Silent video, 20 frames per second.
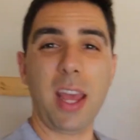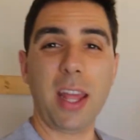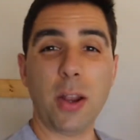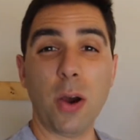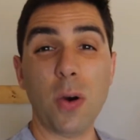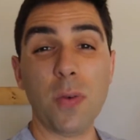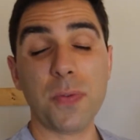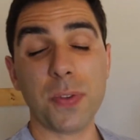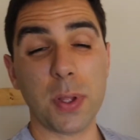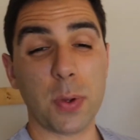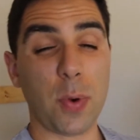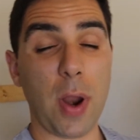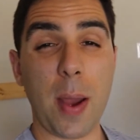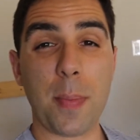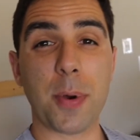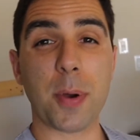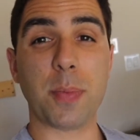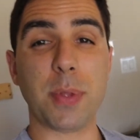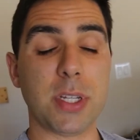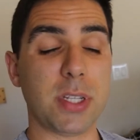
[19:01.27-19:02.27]
and hopefully
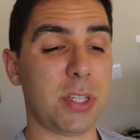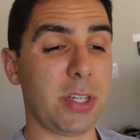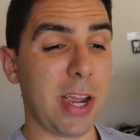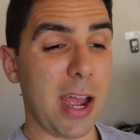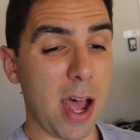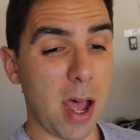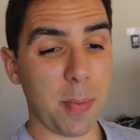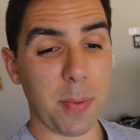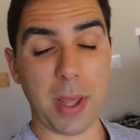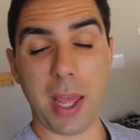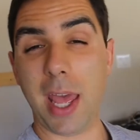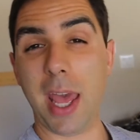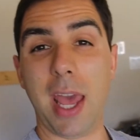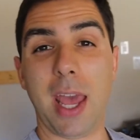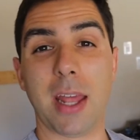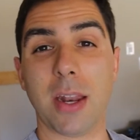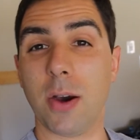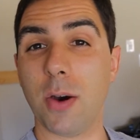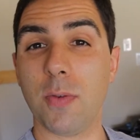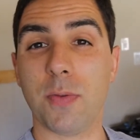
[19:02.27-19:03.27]
wrap up this job
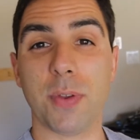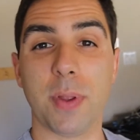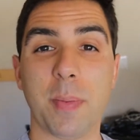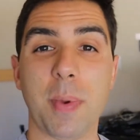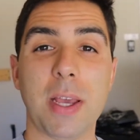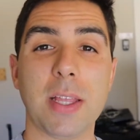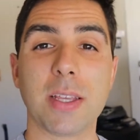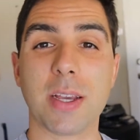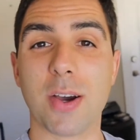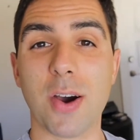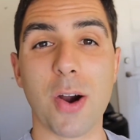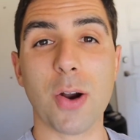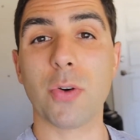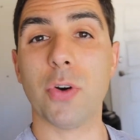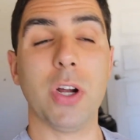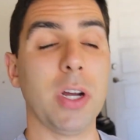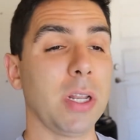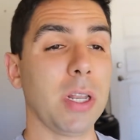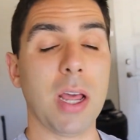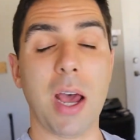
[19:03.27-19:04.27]
and hopefully make the car
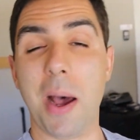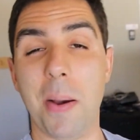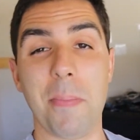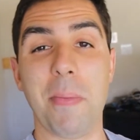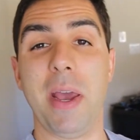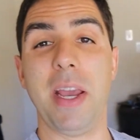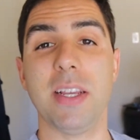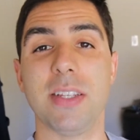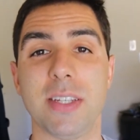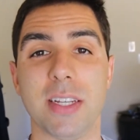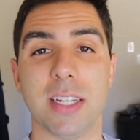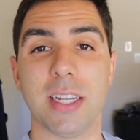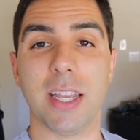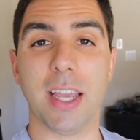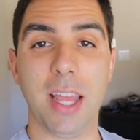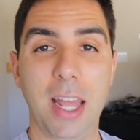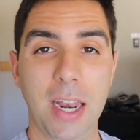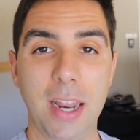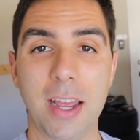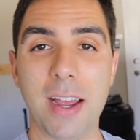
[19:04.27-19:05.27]
run amazing
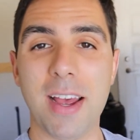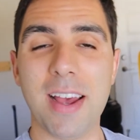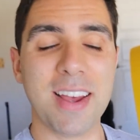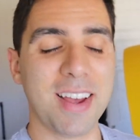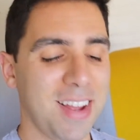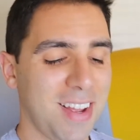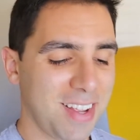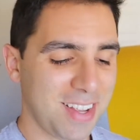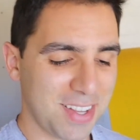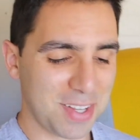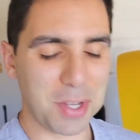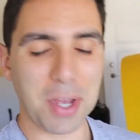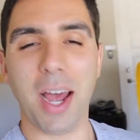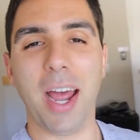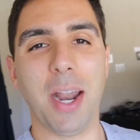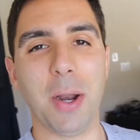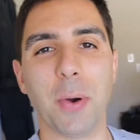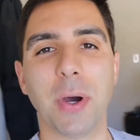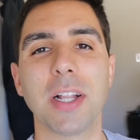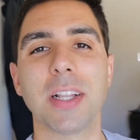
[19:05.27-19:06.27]
again.
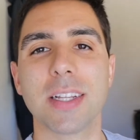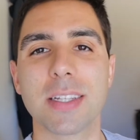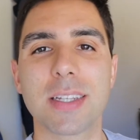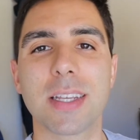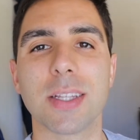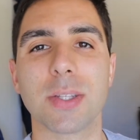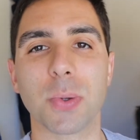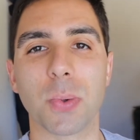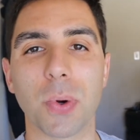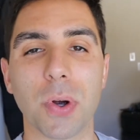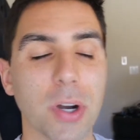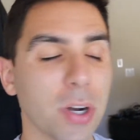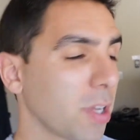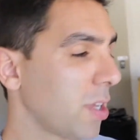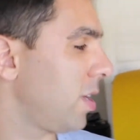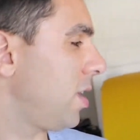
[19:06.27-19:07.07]
Anyway, let's get to work.